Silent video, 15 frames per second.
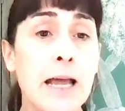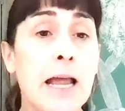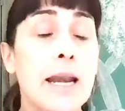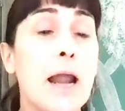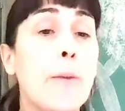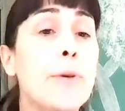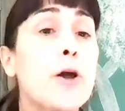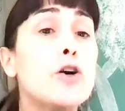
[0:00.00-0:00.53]

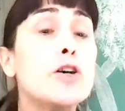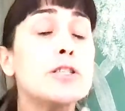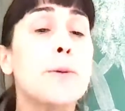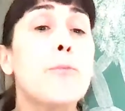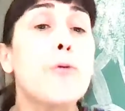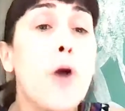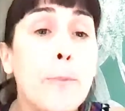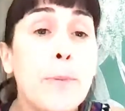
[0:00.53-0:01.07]
Now, because a
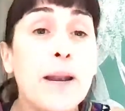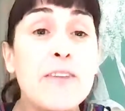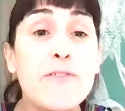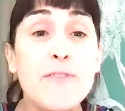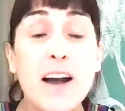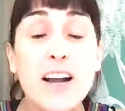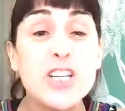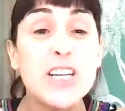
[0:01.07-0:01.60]
properly
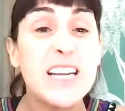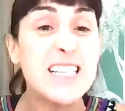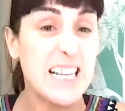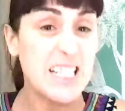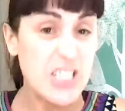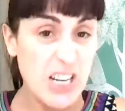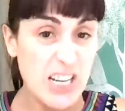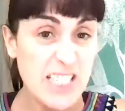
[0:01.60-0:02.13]
functioning
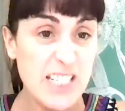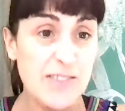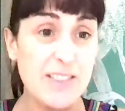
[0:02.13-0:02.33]
digestive